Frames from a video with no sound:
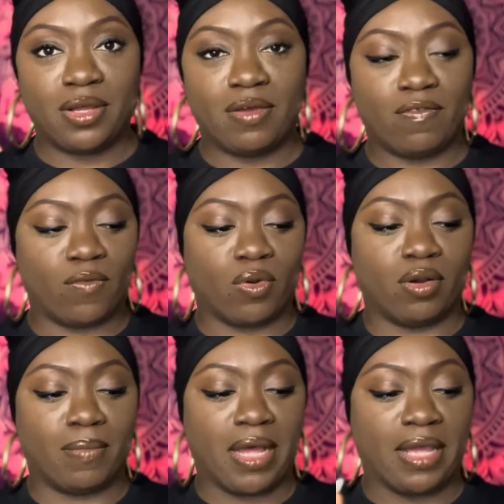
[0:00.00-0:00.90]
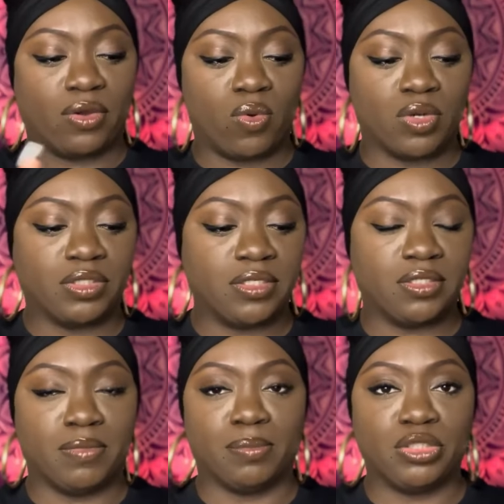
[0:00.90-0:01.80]
for my
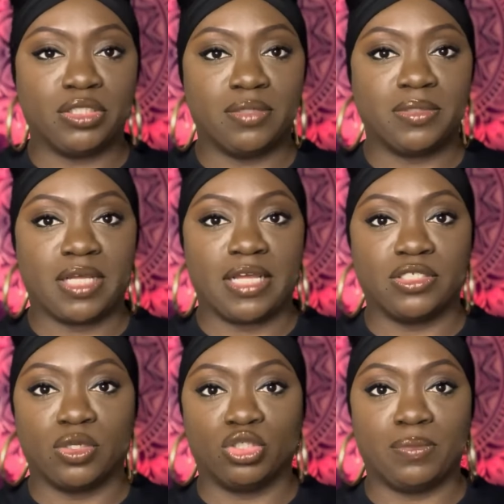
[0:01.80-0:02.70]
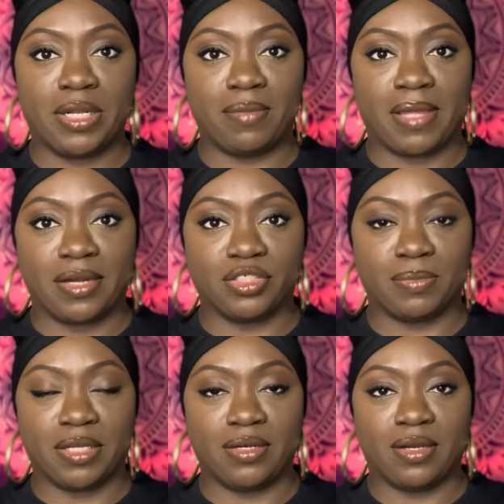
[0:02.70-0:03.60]
courses, memberships, and social media
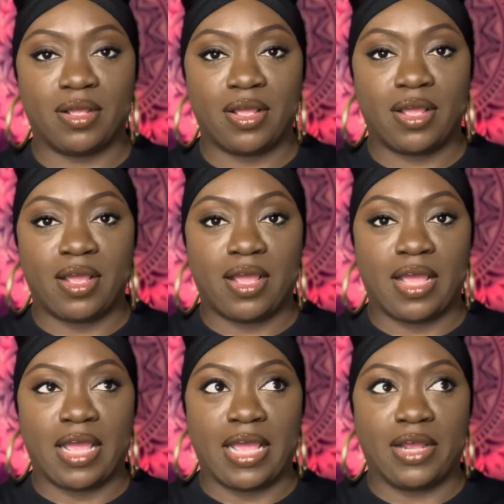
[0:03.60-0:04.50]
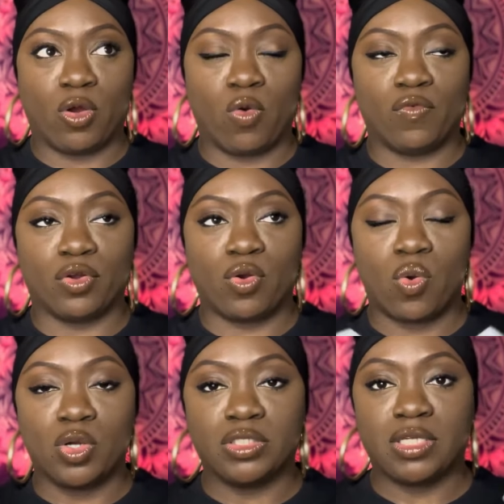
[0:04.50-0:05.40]
management. And over the
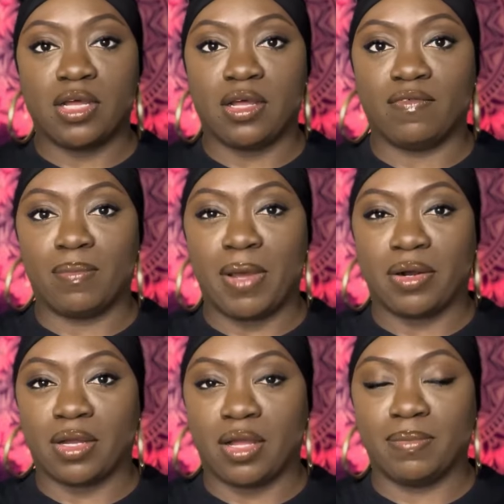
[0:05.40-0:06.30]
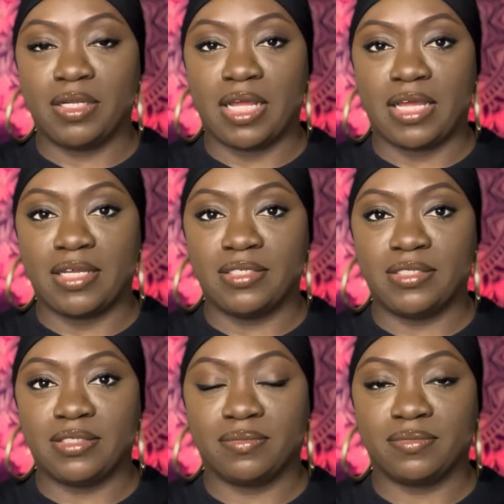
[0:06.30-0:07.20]
course of about a couple of
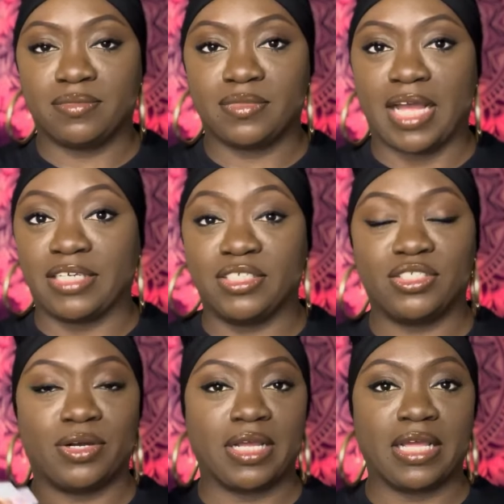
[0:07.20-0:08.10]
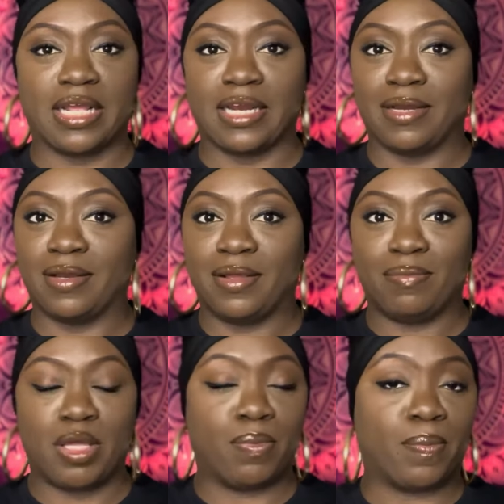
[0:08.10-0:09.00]
days, I just started getting
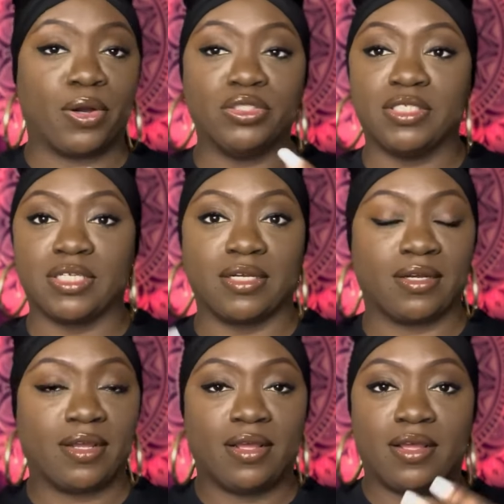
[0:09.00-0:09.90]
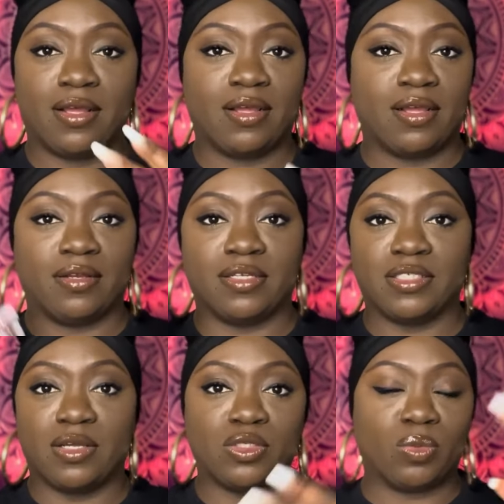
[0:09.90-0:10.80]
people purchasing. The
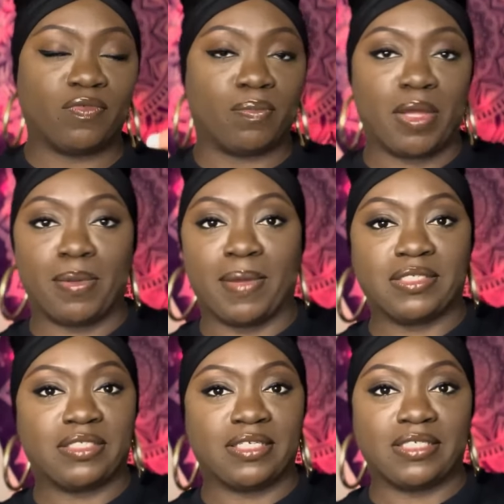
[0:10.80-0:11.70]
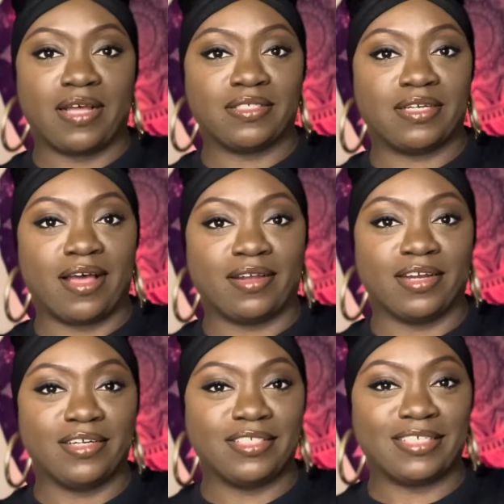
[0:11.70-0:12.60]
sales went from maybe about
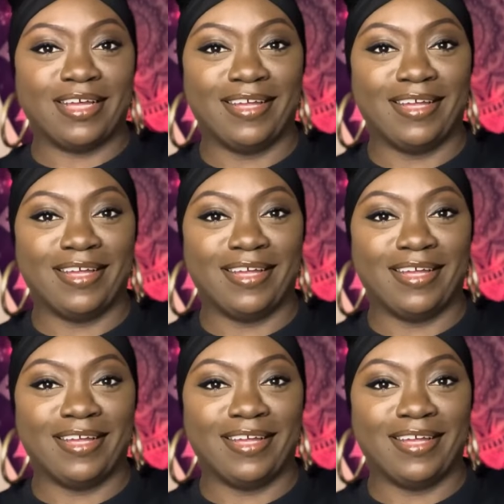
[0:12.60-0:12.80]
$6,000